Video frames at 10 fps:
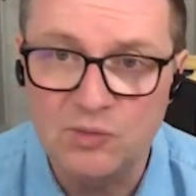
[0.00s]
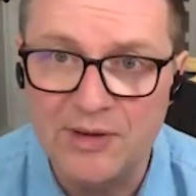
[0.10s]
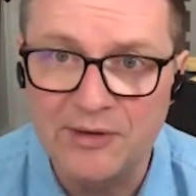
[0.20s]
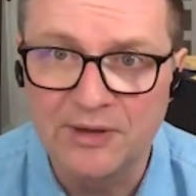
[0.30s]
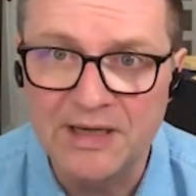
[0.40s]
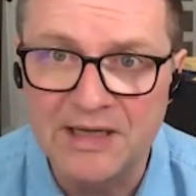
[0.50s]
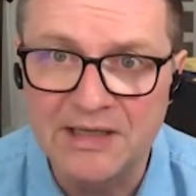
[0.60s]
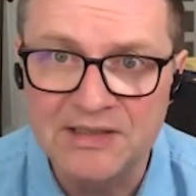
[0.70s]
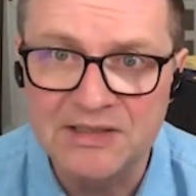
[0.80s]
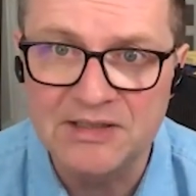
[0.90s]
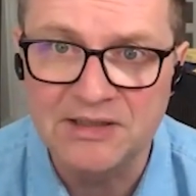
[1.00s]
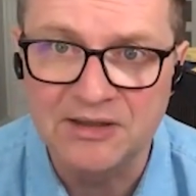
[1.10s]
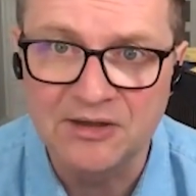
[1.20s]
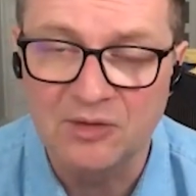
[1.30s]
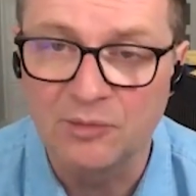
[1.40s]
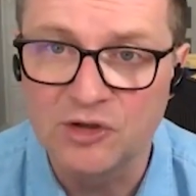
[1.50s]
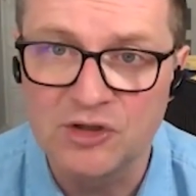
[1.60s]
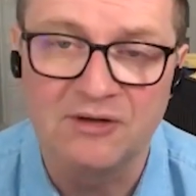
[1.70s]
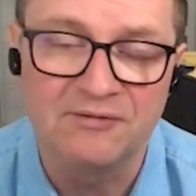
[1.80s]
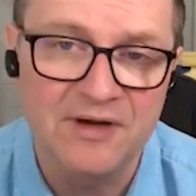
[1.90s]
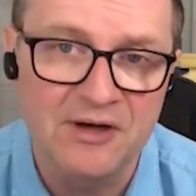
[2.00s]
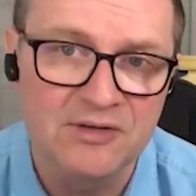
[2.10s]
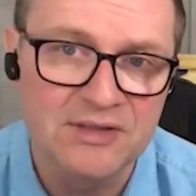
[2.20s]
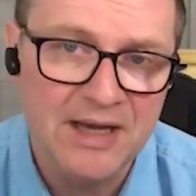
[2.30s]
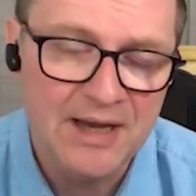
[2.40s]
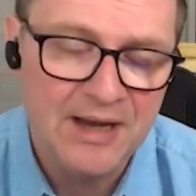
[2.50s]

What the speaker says: whether it's commercial affairs.